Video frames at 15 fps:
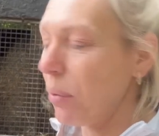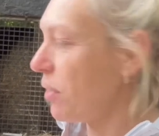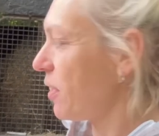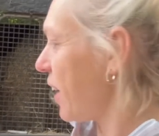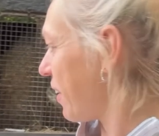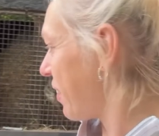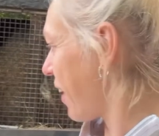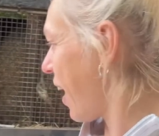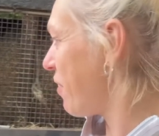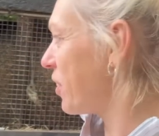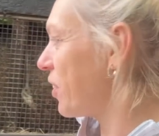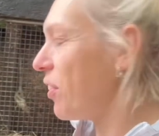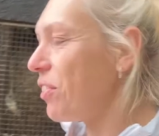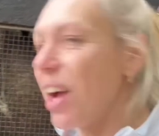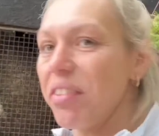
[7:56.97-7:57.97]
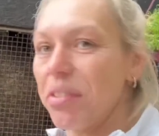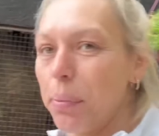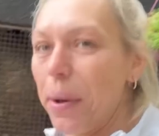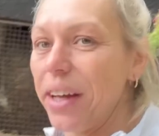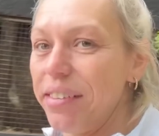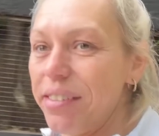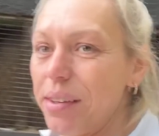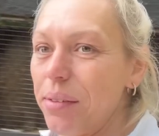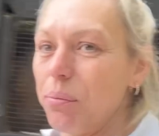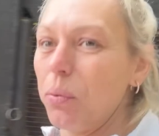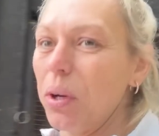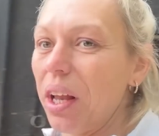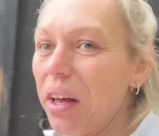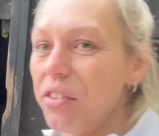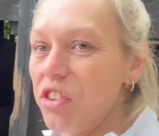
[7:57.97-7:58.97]
So yes, I haven't got round to painting
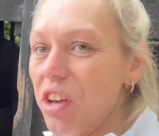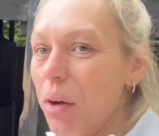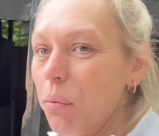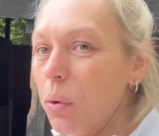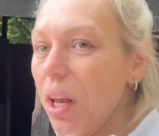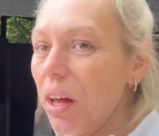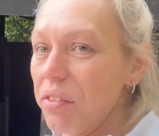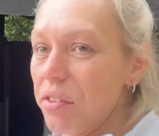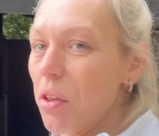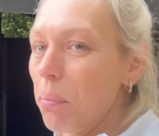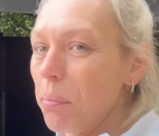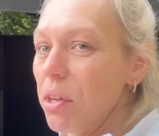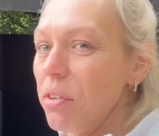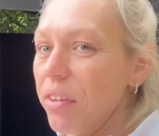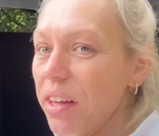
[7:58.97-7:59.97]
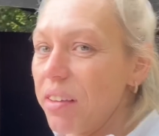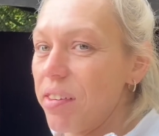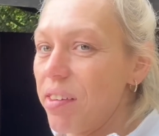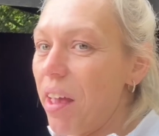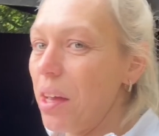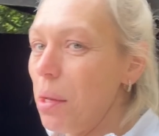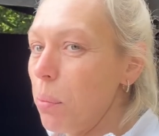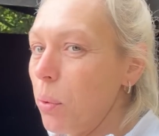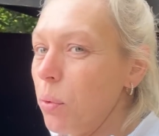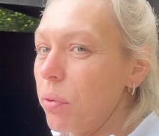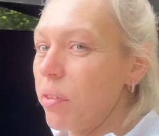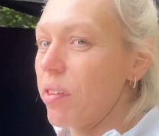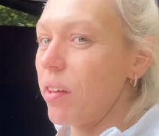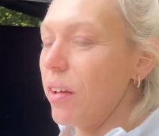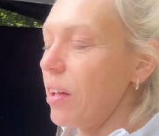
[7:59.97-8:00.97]
Willow's yet. Willow's not moving
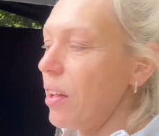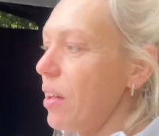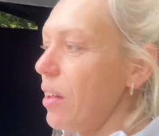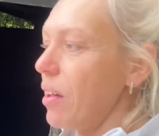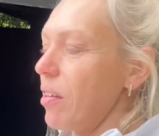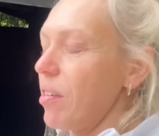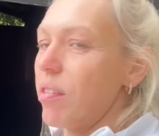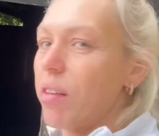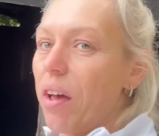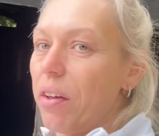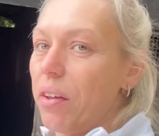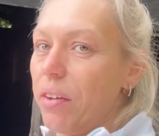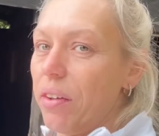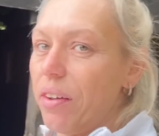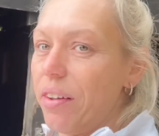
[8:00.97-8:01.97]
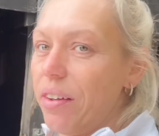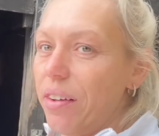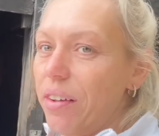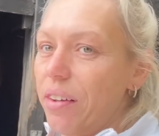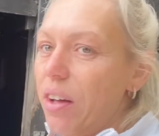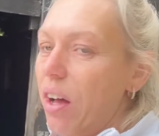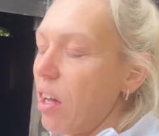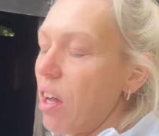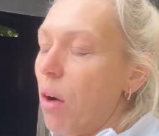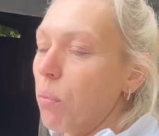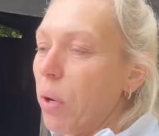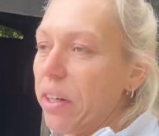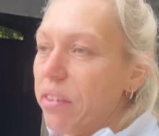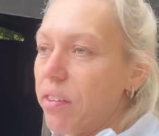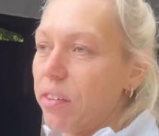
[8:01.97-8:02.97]
stables, so I can't
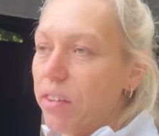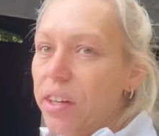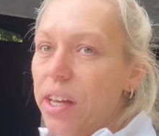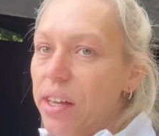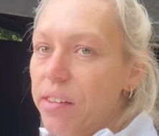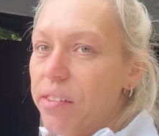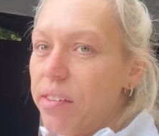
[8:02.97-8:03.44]
wait to do his.